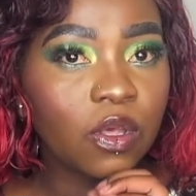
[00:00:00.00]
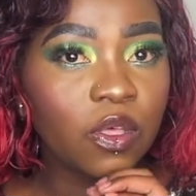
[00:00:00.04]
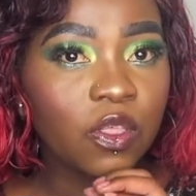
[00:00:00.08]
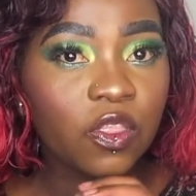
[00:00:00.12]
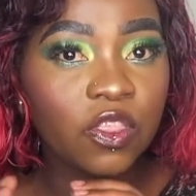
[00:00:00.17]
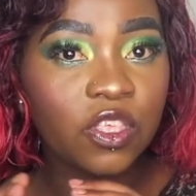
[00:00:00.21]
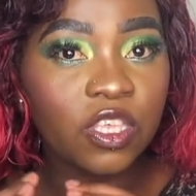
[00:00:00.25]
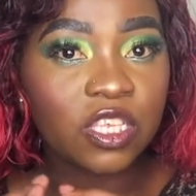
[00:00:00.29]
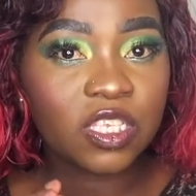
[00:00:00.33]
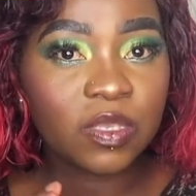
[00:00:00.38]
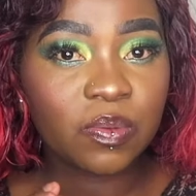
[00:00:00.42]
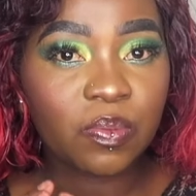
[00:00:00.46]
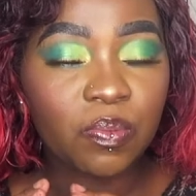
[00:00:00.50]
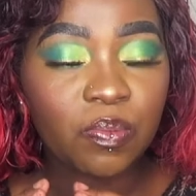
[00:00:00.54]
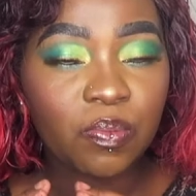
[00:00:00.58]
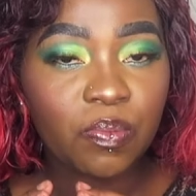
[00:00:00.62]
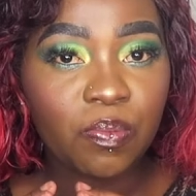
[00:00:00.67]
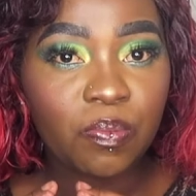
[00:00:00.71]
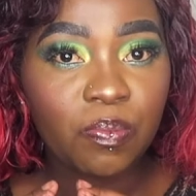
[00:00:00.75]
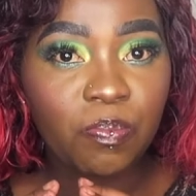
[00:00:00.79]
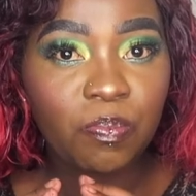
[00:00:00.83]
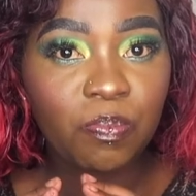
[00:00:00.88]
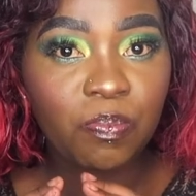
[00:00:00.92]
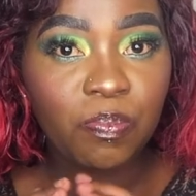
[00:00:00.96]
this
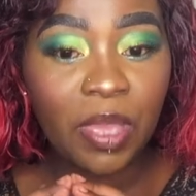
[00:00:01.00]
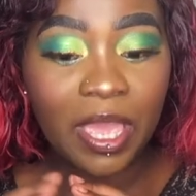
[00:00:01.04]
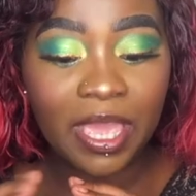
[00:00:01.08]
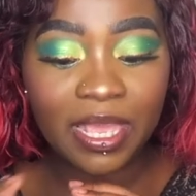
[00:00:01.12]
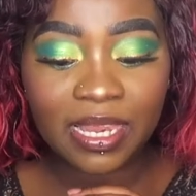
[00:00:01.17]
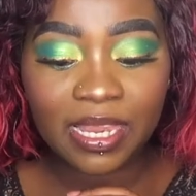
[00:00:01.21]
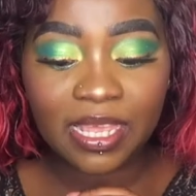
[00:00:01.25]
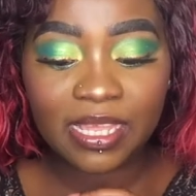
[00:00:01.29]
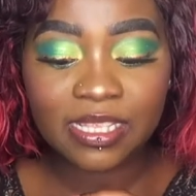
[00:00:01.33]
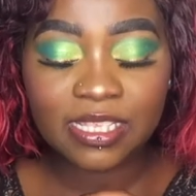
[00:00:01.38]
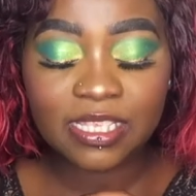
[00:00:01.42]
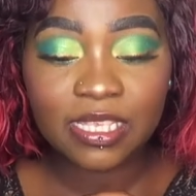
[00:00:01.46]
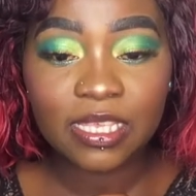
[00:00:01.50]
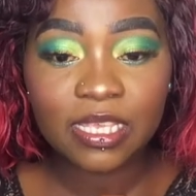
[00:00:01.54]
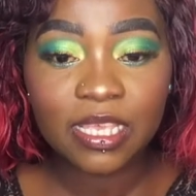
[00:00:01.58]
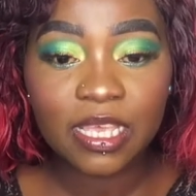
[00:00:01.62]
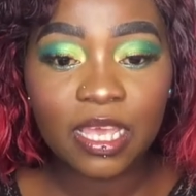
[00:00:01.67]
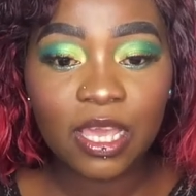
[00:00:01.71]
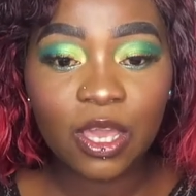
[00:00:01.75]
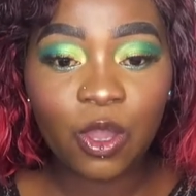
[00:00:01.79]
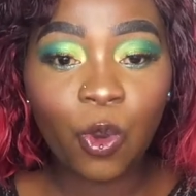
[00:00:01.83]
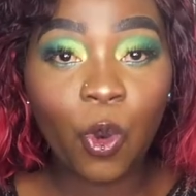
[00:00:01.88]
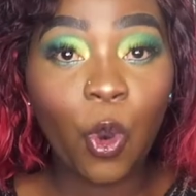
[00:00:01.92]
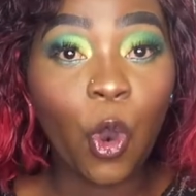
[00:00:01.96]
palettes,
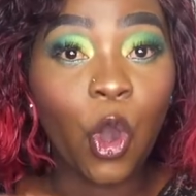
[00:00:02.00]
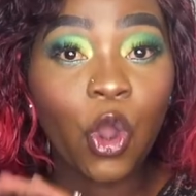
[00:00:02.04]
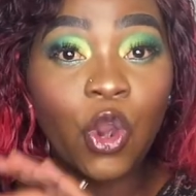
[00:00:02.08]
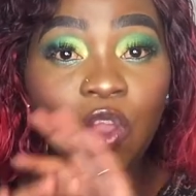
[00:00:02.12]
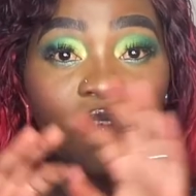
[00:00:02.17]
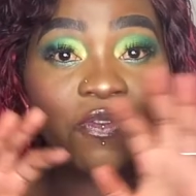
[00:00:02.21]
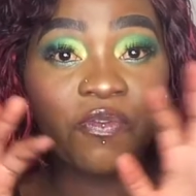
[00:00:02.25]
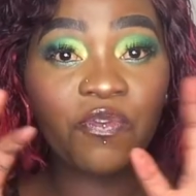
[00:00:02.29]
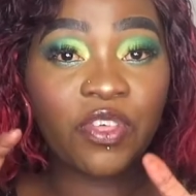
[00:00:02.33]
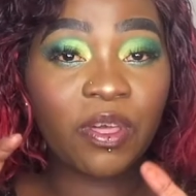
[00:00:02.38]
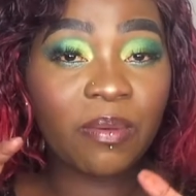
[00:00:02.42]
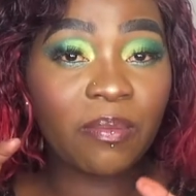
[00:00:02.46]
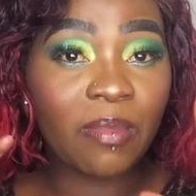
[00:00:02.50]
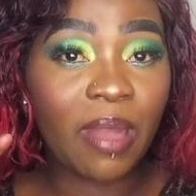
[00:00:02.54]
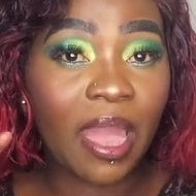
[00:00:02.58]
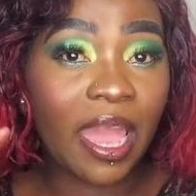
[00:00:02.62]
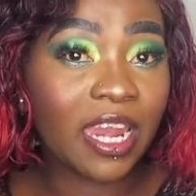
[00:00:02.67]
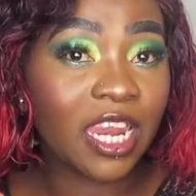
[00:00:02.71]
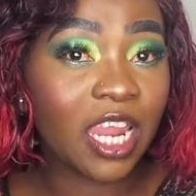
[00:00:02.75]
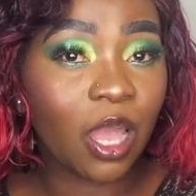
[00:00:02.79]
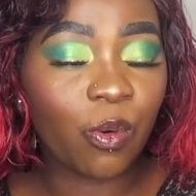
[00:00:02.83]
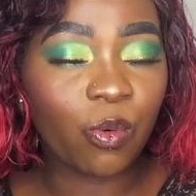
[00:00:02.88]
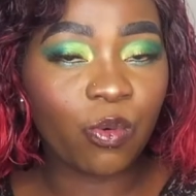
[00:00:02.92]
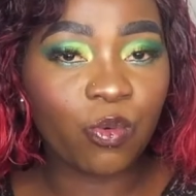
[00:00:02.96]
all of them are
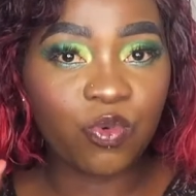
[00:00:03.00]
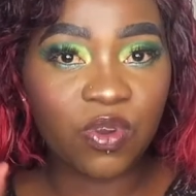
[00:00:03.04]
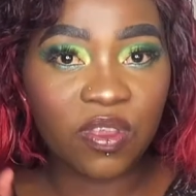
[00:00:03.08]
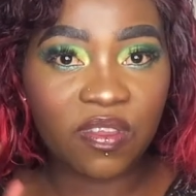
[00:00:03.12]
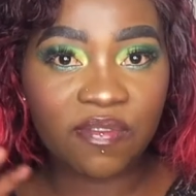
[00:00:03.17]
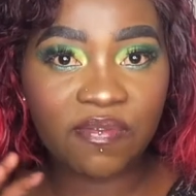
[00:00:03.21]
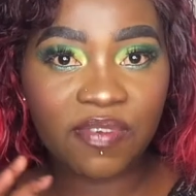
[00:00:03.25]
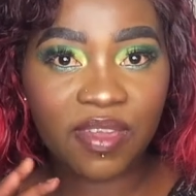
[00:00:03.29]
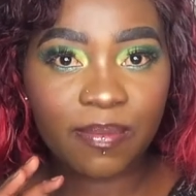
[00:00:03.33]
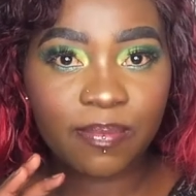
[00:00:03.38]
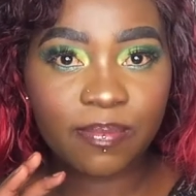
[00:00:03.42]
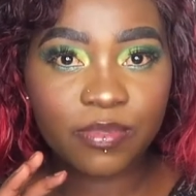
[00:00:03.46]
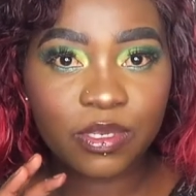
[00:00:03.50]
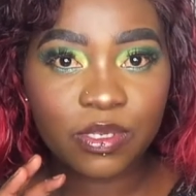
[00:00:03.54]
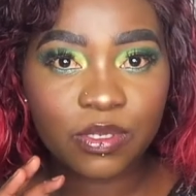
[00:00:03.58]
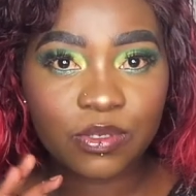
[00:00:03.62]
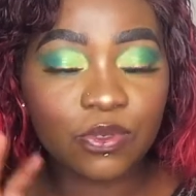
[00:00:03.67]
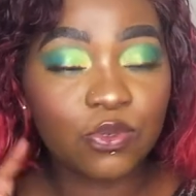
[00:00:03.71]
not revamped.